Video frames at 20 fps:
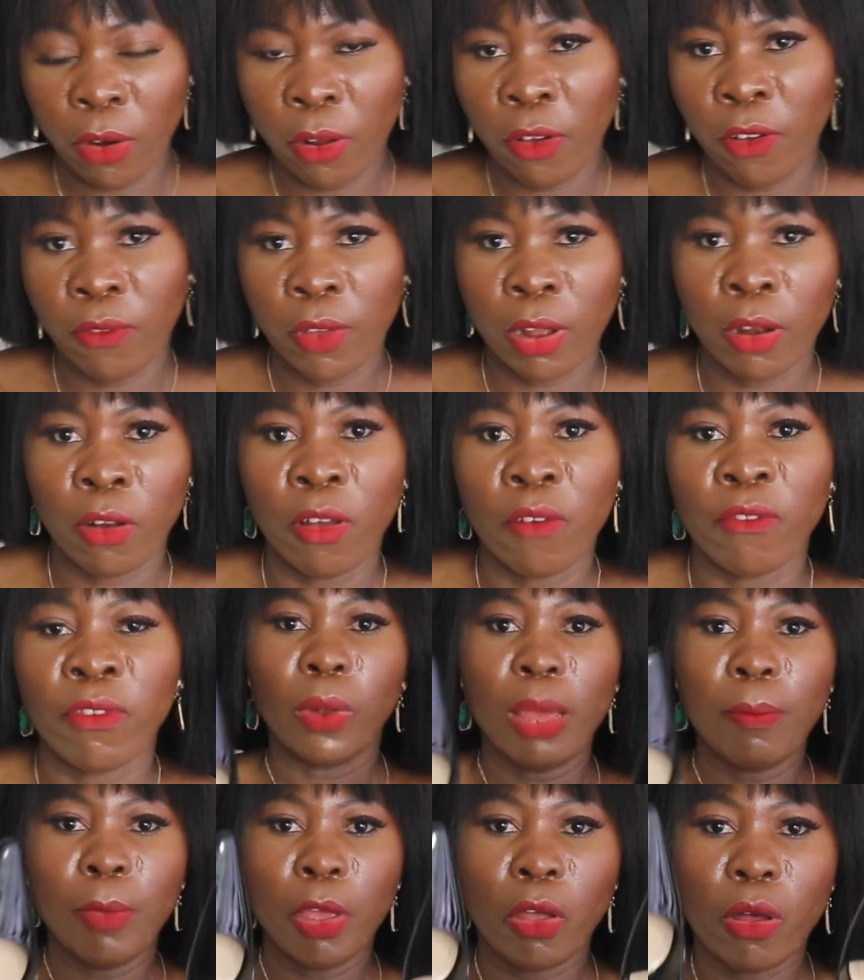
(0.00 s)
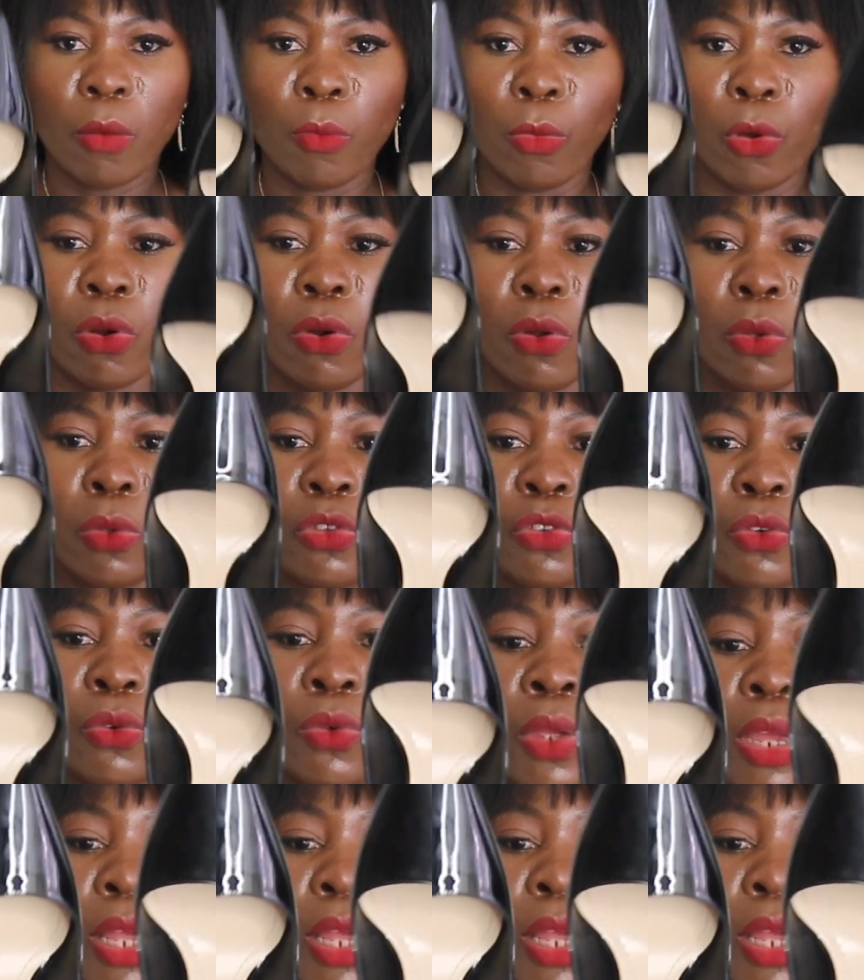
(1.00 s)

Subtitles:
Let me come close so you